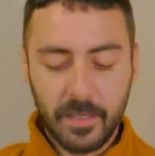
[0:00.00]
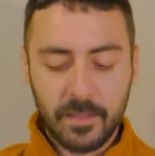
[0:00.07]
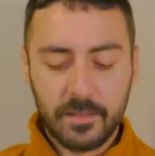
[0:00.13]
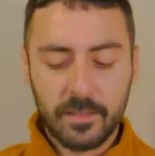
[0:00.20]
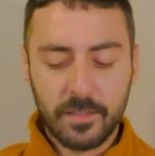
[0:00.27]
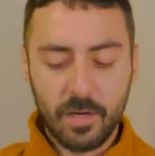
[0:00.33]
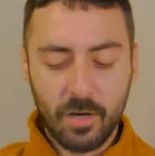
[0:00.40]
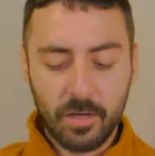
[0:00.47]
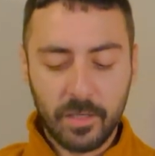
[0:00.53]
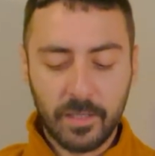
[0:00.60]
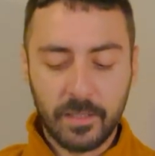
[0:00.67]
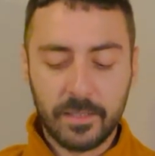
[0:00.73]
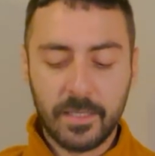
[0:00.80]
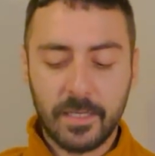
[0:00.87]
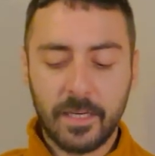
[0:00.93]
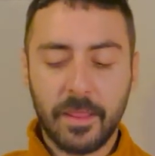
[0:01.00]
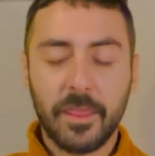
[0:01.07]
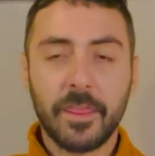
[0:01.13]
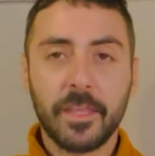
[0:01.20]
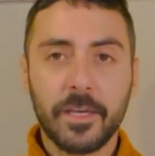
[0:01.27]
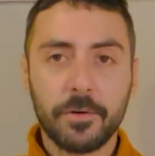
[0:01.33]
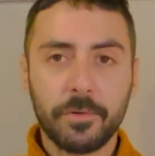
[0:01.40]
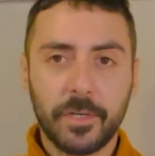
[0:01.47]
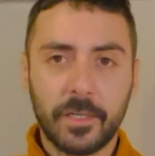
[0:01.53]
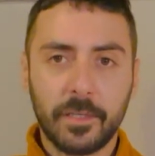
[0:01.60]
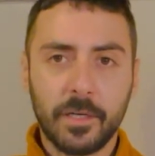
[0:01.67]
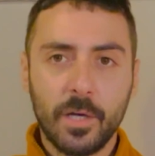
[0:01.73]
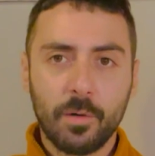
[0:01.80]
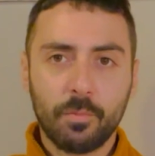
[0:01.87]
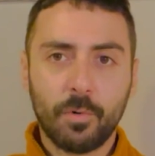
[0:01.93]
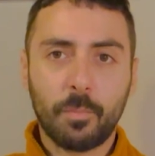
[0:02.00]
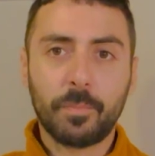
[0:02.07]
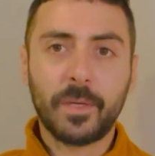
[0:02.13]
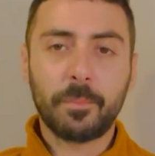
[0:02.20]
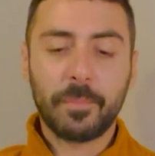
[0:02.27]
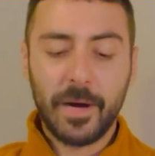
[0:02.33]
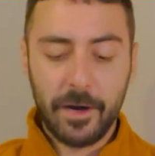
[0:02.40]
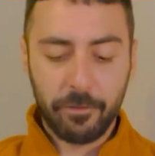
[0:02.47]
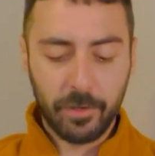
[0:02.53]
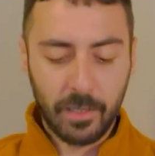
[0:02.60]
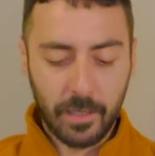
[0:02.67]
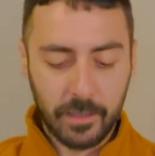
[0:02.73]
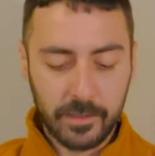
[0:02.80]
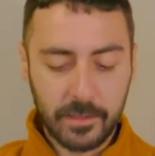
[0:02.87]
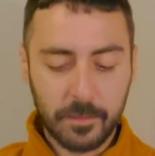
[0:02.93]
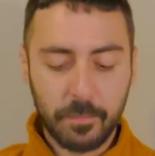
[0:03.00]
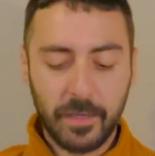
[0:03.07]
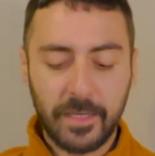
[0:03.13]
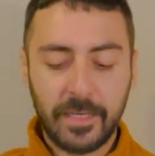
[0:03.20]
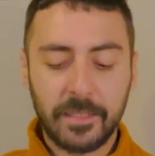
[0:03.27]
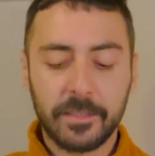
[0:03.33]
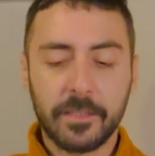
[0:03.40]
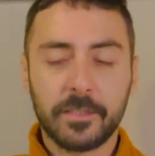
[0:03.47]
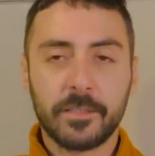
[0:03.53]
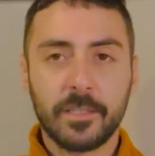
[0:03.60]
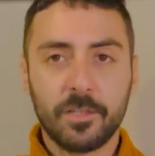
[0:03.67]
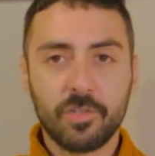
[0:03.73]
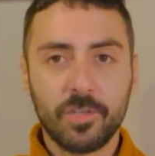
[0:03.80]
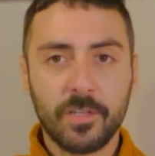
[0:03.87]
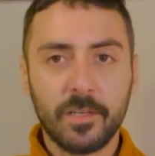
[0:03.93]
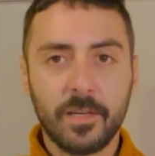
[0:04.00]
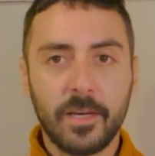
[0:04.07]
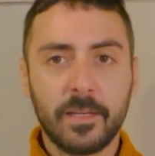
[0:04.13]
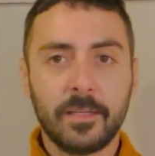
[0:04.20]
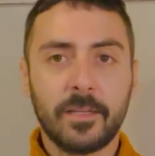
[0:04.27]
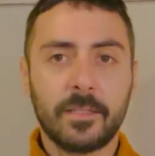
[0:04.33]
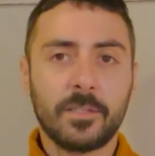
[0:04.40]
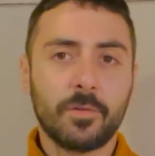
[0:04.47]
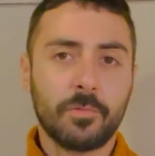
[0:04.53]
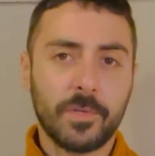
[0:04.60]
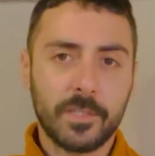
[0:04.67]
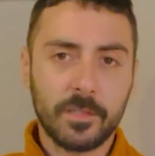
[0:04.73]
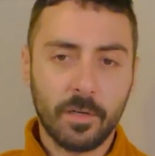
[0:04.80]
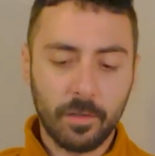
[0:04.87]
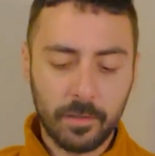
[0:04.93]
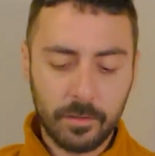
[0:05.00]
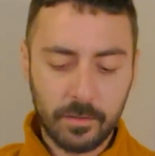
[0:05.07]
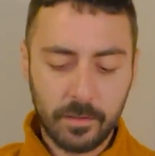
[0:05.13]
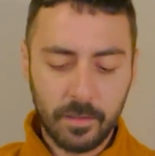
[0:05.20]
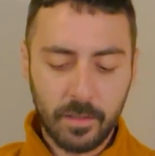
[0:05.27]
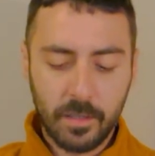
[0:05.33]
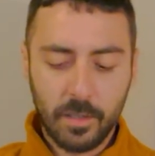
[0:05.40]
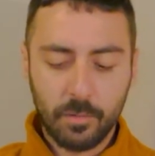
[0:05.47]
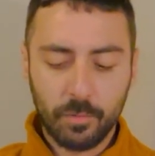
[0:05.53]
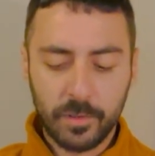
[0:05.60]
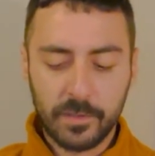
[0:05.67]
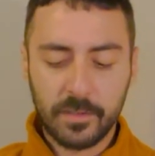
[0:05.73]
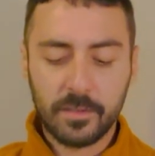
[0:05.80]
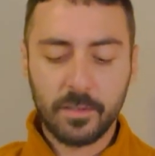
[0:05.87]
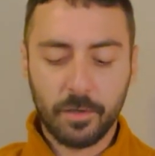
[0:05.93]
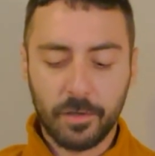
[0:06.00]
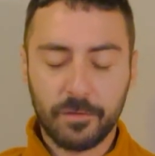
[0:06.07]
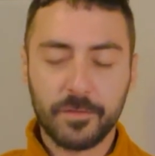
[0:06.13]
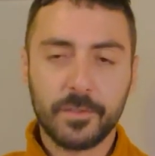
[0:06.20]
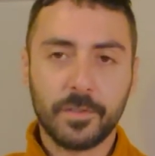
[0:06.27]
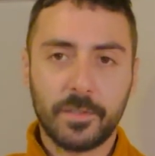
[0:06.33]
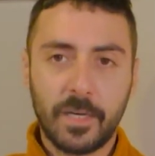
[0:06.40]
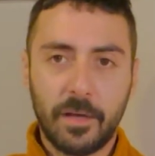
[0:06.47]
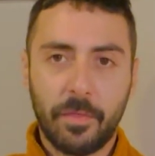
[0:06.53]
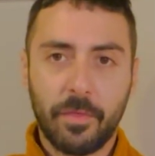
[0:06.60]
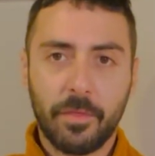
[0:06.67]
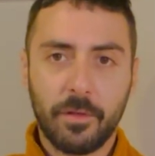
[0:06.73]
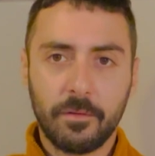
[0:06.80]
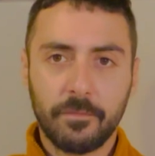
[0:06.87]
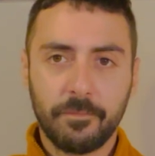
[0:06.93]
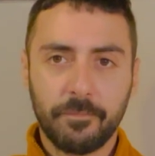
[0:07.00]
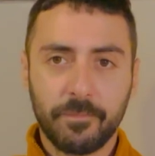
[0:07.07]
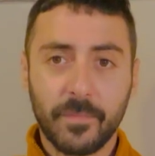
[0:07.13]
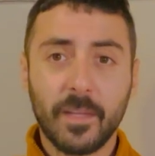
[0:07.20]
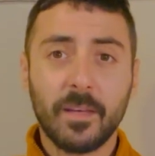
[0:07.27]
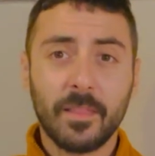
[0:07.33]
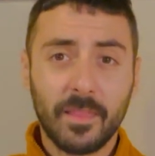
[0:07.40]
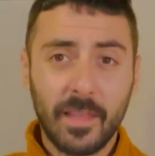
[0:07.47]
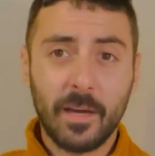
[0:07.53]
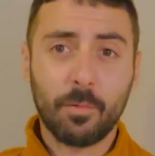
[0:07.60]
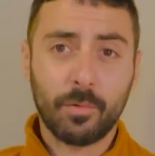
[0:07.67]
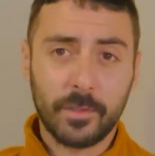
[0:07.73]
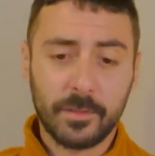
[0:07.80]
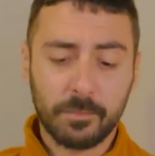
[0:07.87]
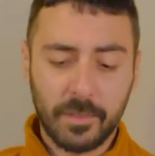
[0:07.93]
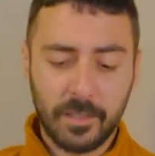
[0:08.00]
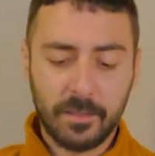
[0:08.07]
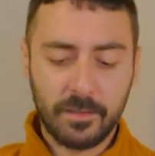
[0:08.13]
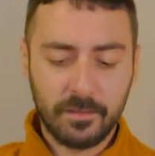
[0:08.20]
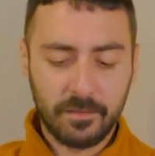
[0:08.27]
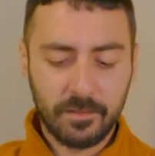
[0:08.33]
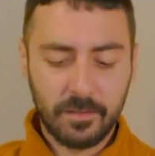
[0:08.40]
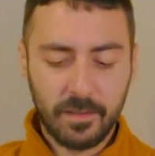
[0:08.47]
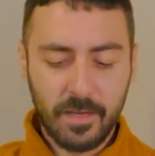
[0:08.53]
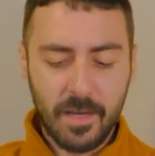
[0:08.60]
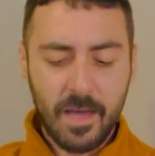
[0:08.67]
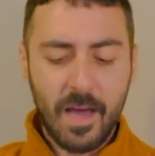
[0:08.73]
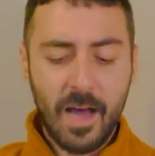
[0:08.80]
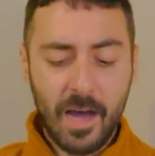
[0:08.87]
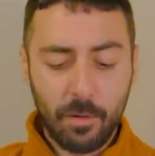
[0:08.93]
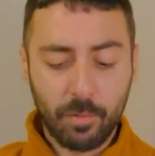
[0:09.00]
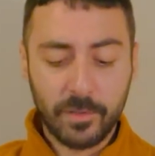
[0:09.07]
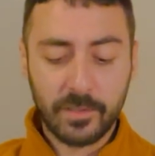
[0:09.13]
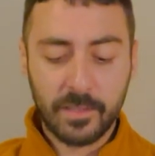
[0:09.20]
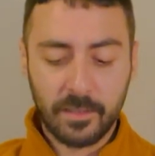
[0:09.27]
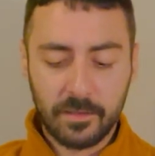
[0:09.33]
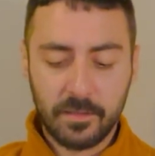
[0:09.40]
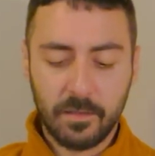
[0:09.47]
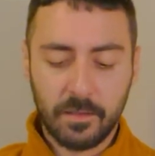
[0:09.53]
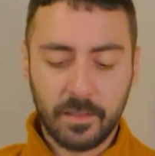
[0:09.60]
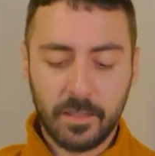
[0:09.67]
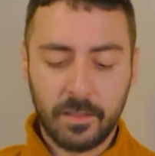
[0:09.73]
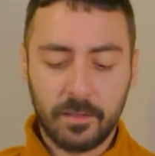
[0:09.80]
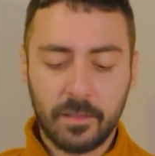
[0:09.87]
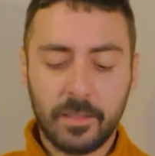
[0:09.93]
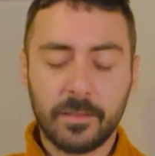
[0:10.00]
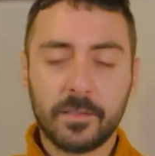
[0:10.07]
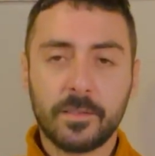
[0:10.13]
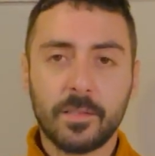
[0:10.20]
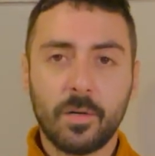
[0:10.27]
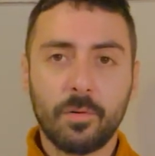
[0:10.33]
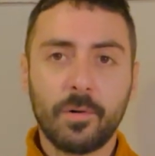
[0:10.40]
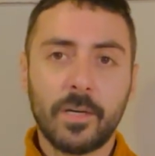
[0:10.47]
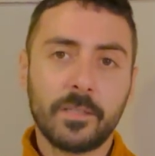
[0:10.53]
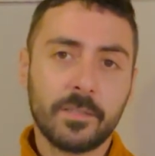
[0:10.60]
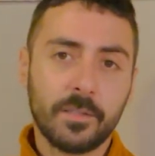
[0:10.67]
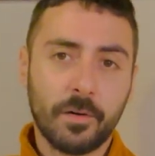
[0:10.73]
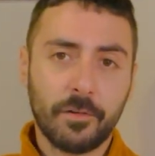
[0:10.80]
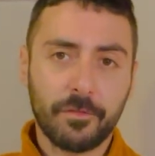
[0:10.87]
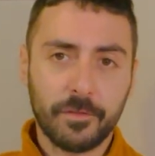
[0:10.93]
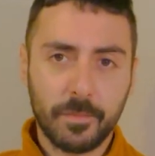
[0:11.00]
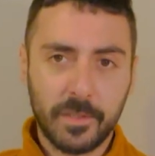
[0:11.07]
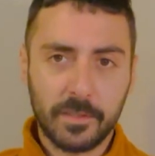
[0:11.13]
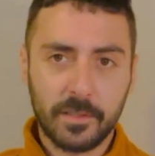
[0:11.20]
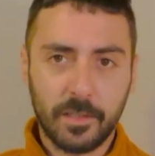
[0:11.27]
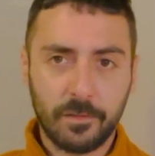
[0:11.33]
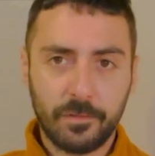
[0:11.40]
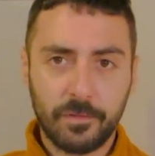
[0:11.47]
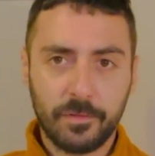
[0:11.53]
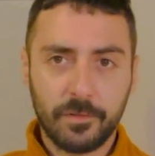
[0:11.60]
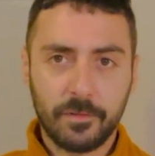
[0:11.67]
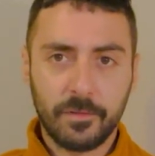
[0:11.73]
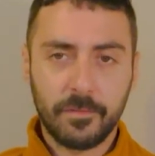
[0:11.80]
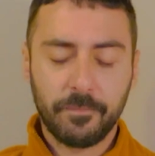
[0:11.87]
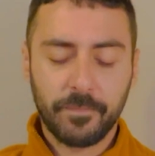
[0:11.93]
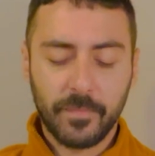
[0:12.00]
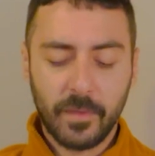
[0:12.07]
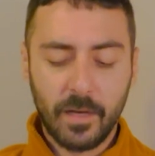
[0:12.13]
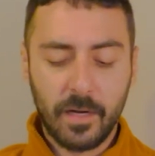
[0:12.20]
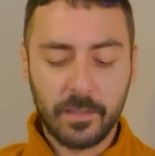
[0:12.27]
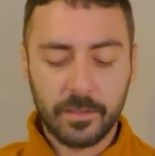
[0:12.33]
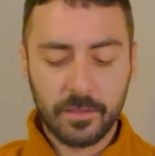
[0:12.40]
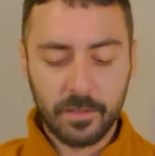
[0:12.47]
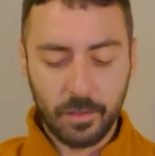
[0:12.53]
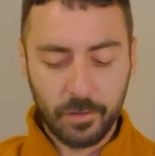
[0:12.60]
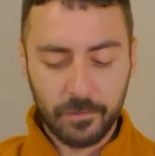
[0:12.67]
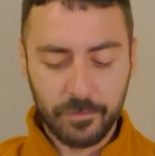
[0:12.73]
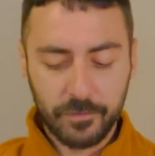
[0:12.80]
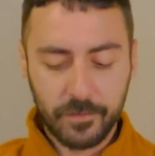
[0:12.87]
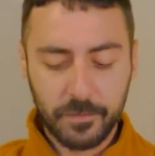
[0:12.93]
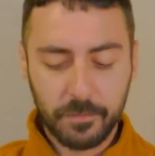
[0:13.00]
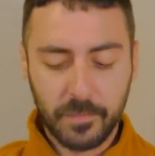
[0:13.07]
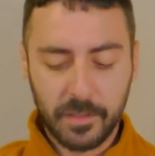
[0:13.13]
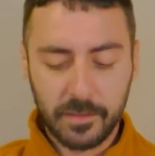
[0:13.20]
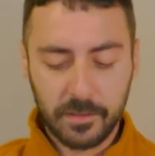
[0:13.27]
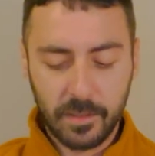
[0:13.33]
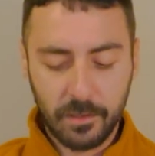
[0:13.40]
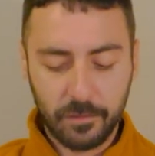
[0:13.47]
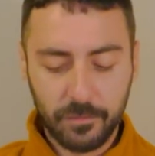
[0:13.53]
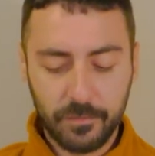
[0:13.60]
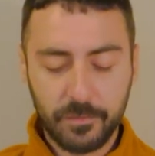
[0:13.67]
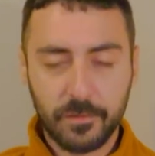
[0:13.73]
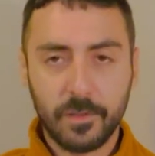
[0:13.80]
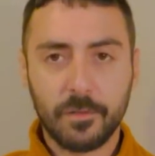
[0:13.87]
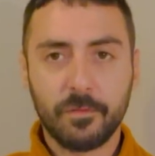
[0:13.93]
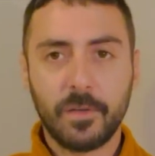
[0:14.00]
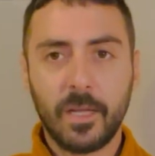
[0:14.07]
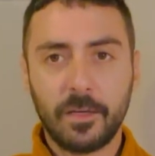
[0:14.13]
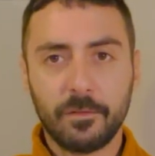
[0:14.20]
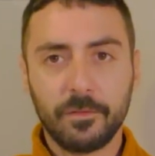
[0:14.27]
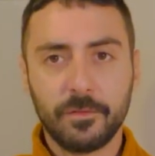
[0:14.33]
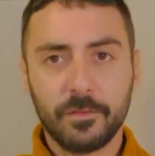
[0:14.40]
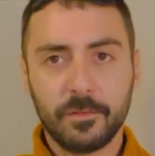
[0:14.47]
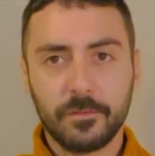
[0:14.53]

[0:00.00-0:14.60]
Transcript: The donkey that in theory would be paralyzed by indecision and as a result would starve to death. That was me. I was that donkey, and so I starved myself. I starved myself of life.